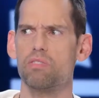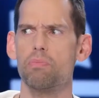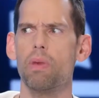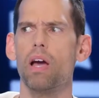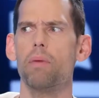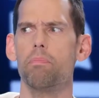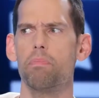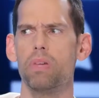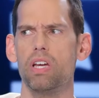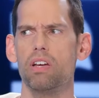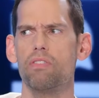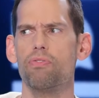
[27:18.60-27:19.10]
That's
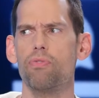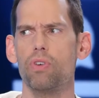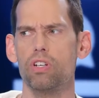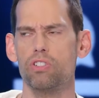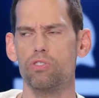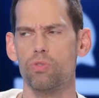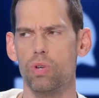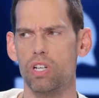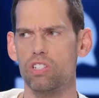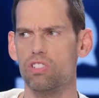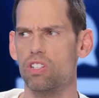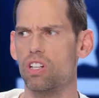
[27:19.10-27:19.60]
my big
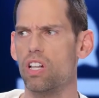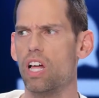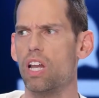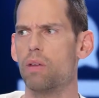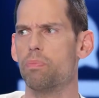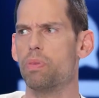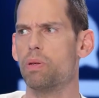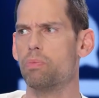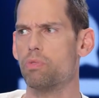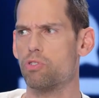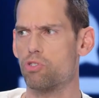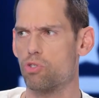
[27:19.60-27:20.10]
frustration. A lot
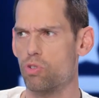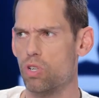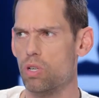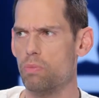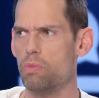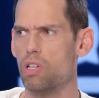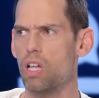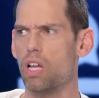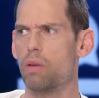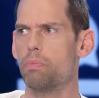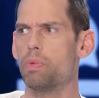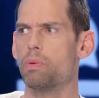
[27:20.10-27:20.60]
of people
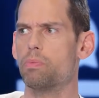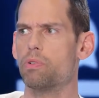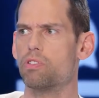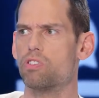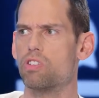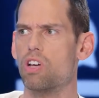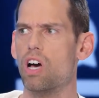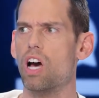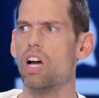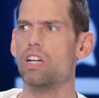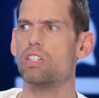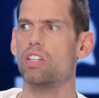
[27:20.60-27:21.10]
dream, a lot of people
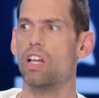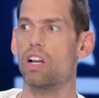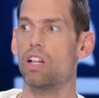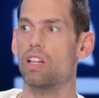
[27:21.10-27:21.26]
talk,